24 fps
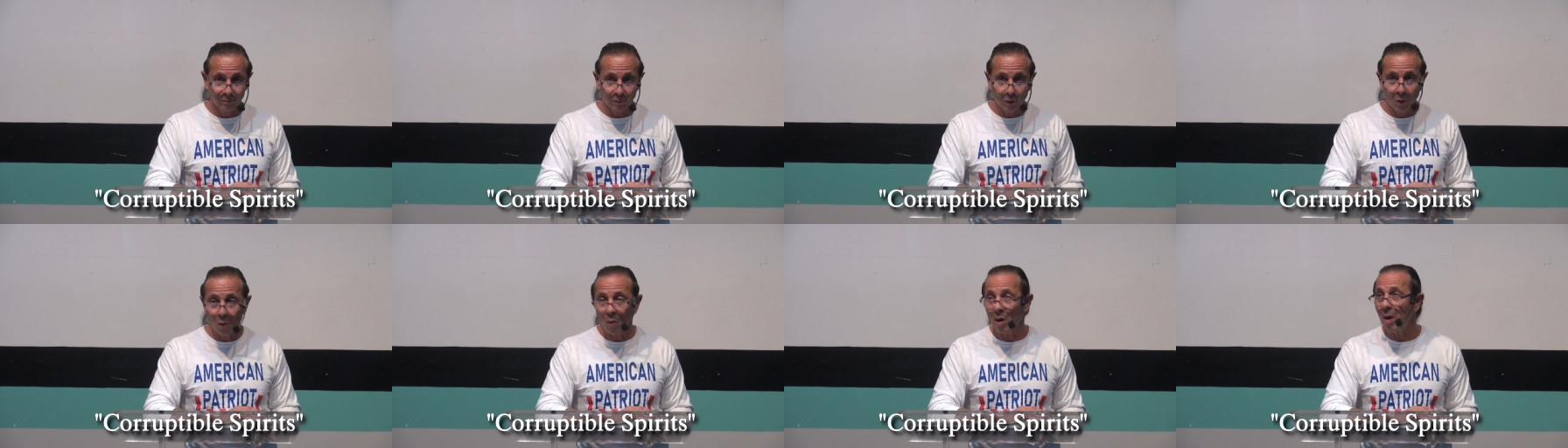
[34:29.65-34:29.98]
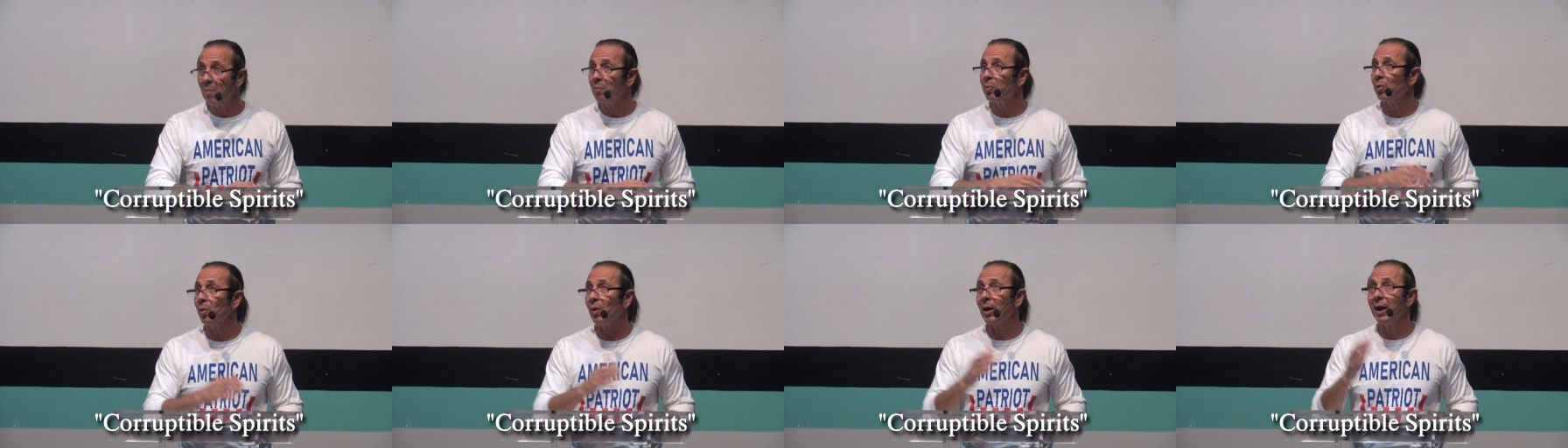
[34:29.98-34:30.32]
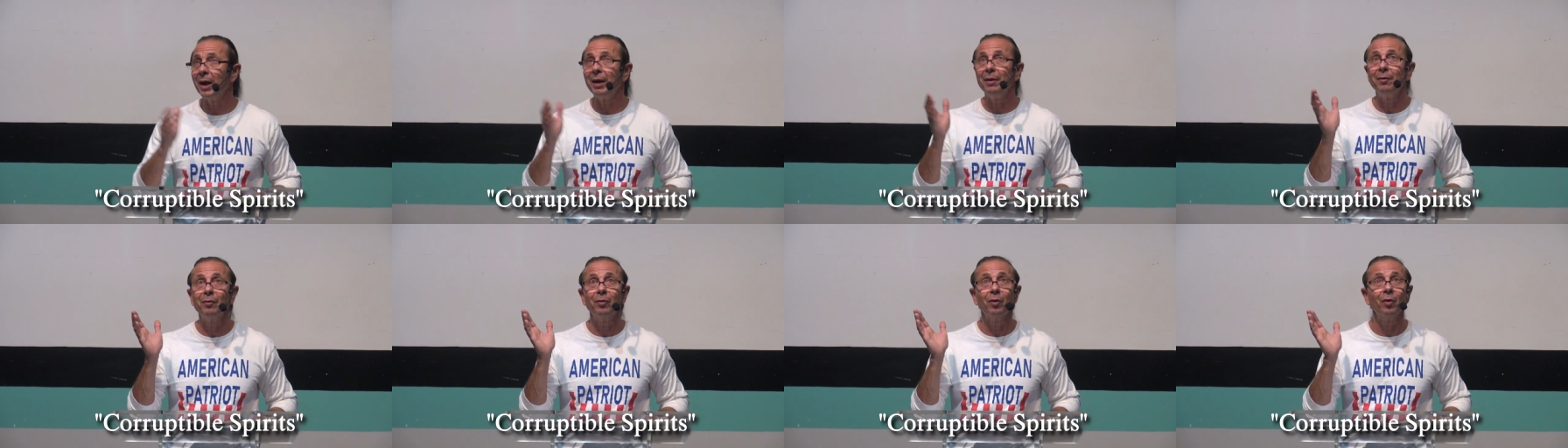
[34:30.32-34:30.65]
Oh, I'm
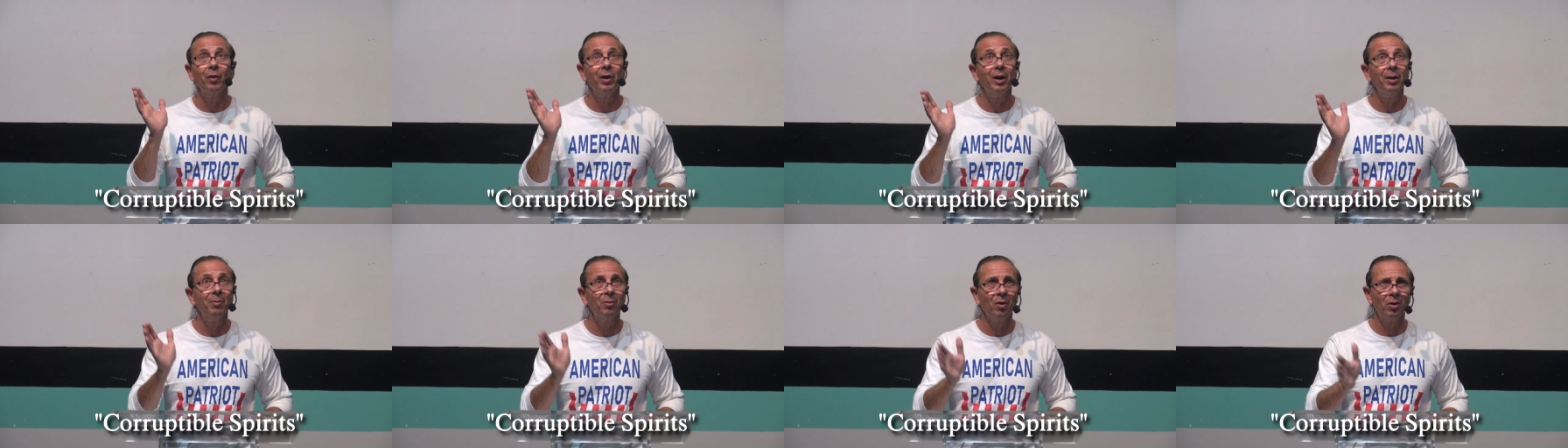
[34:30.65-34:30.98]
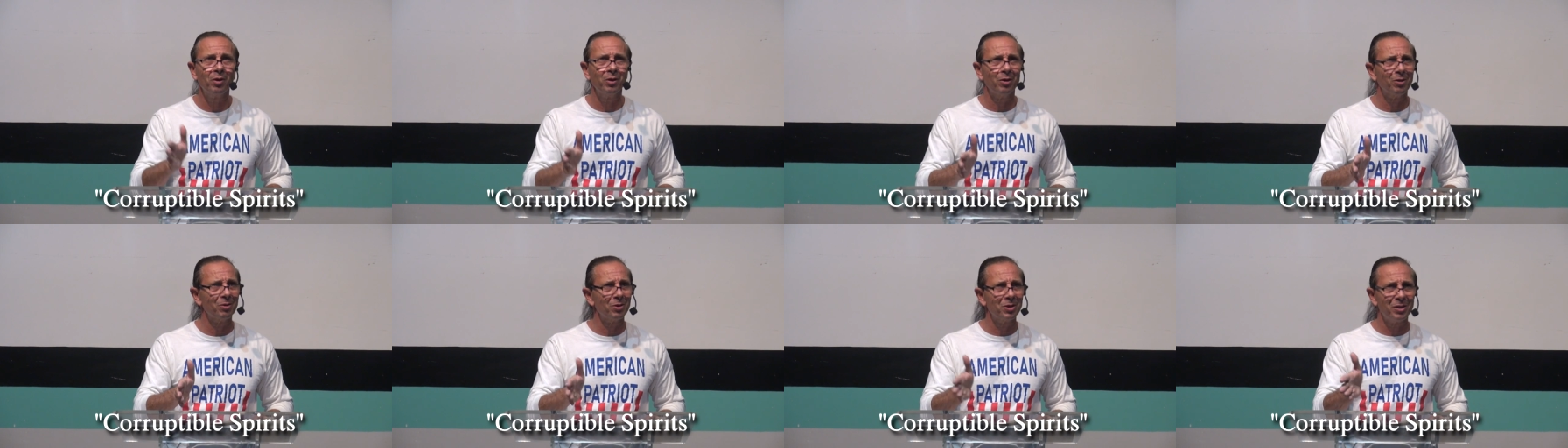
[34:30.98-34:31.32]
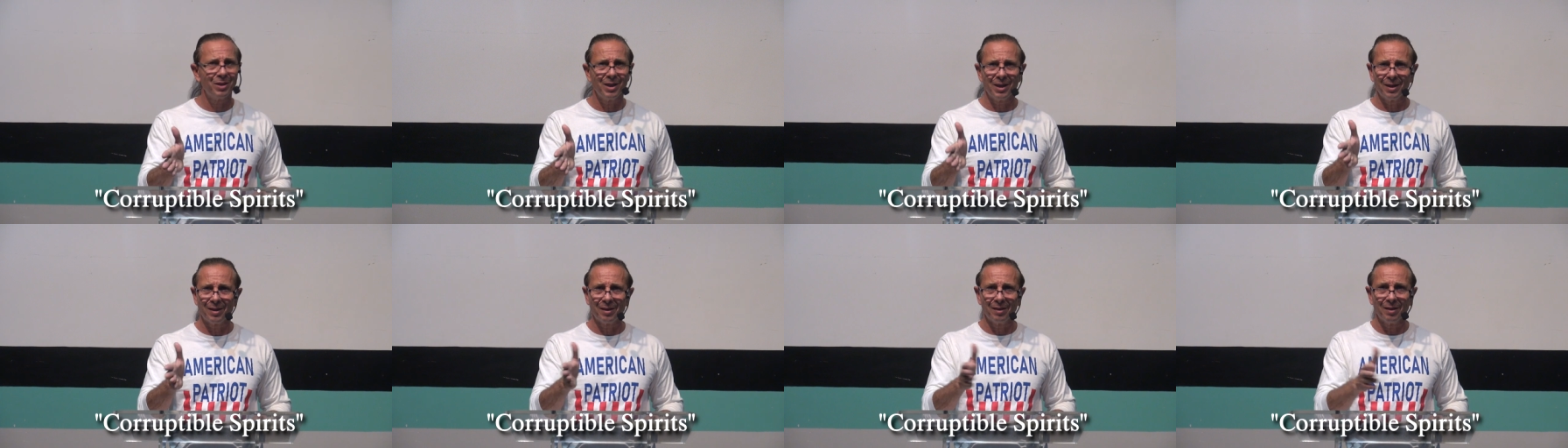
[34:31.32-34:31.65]
praying for him. Oh, you're a
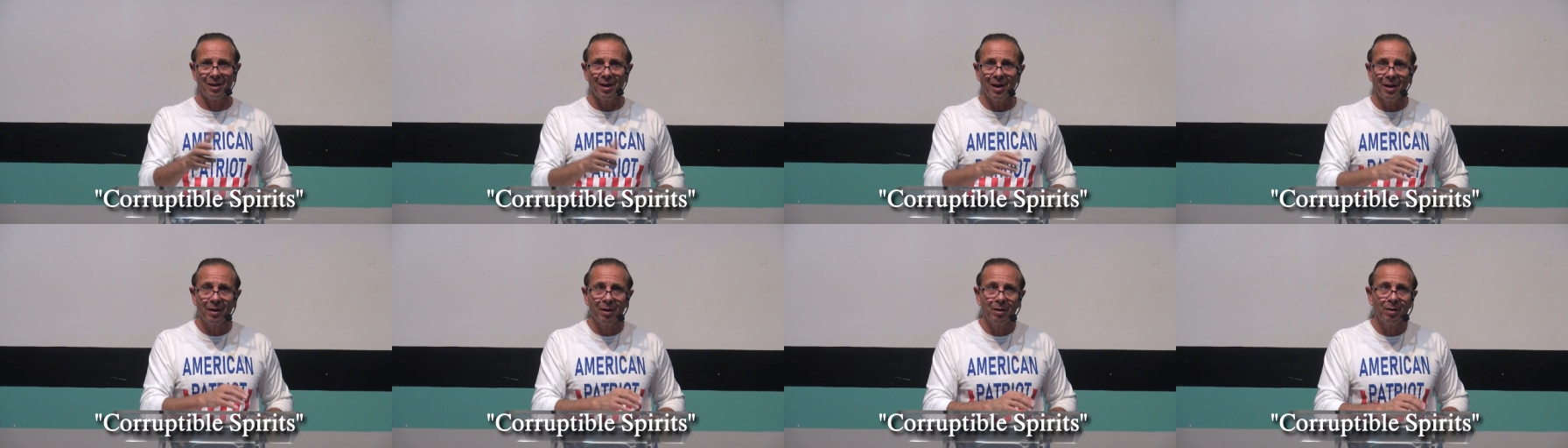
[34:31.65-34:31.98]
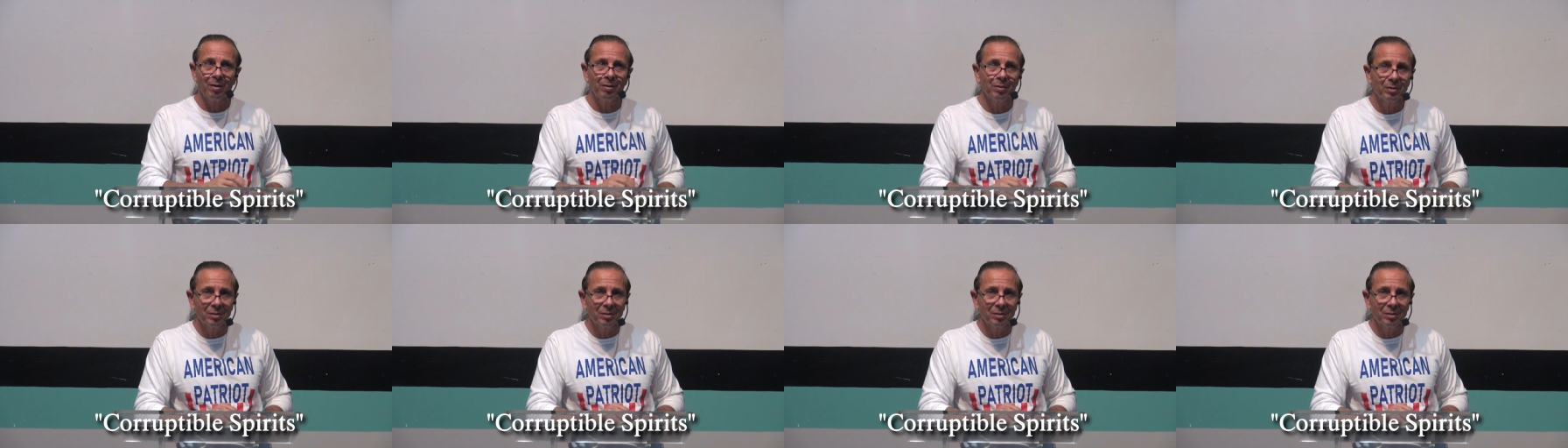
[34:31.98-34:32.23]
stinking liar.